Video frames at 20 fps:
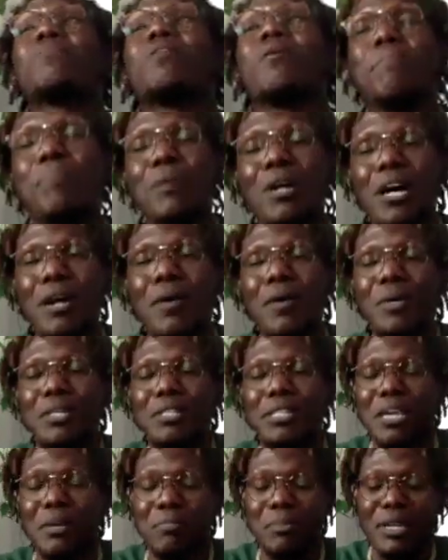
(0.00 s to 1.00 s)
But
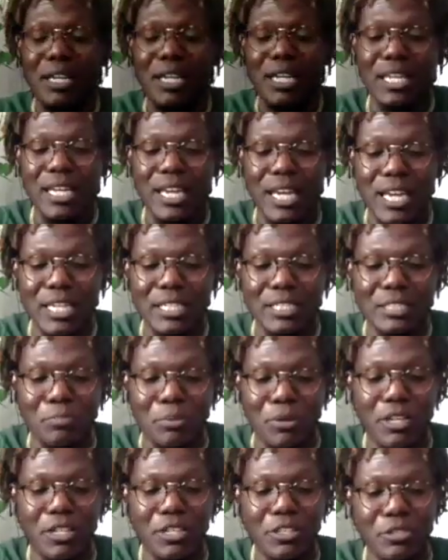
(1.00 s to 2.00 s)
with that being the case,
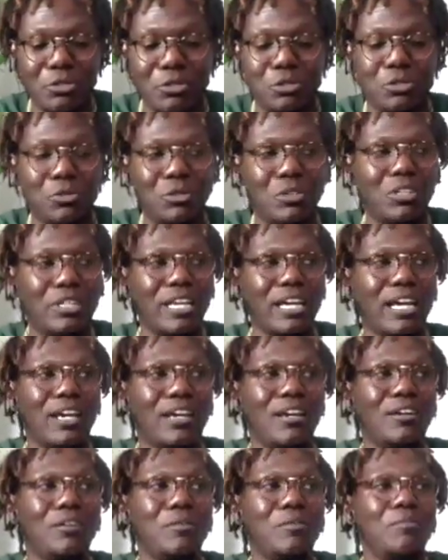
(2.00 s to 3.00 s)
per usual,
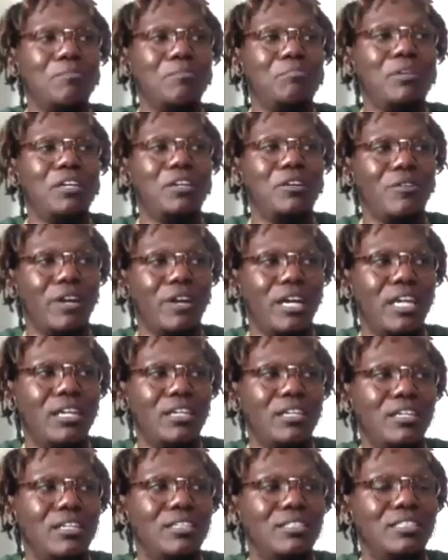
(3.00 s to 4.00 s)
y'all be
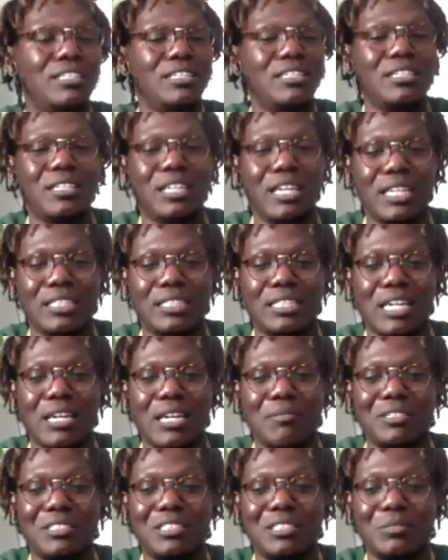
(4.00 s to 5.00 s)
great. Until the next
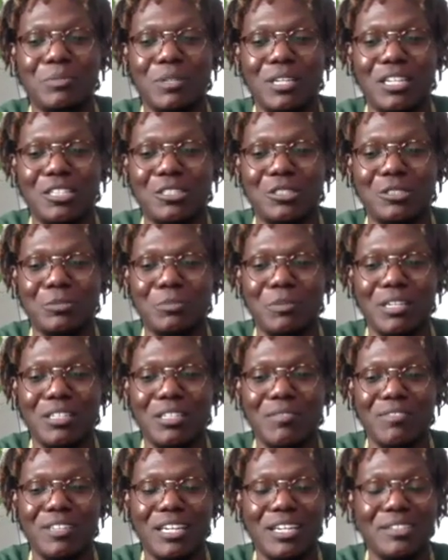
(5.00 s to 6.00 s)
time, this has been
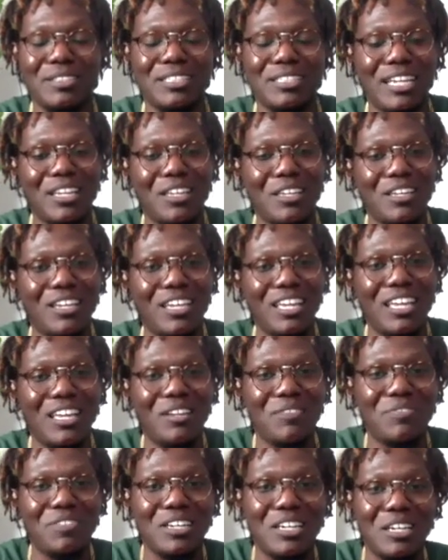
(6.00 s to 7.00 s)
Introspective Thoughts. Thank you
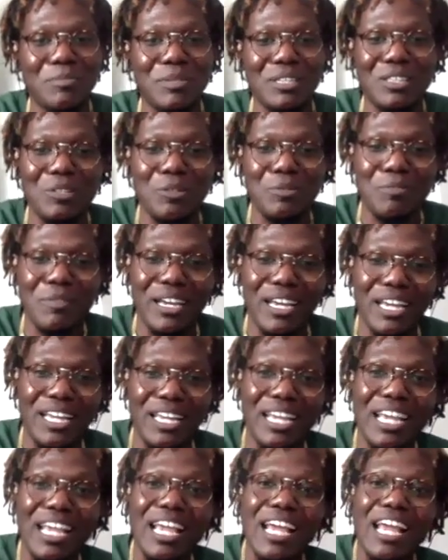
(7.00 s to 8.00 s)
again for coming through,
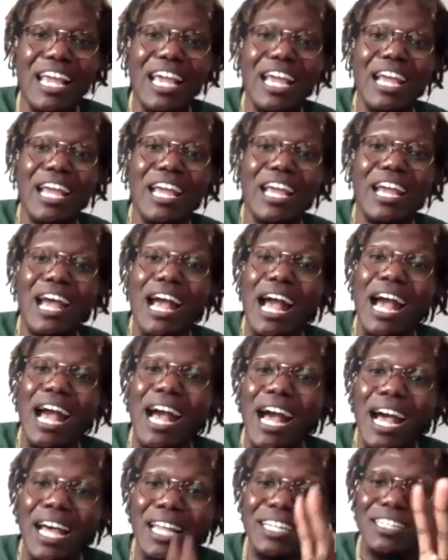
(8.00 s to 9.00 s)
man. And I
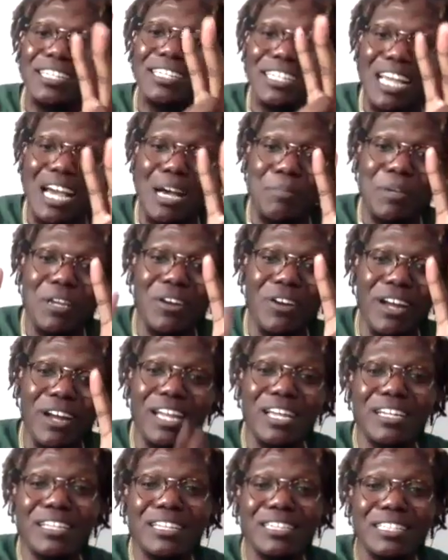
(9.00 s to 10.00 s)
holler, y'all be
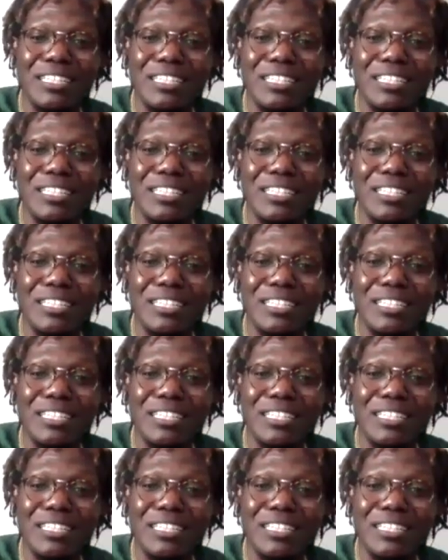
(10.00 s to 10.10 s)
great.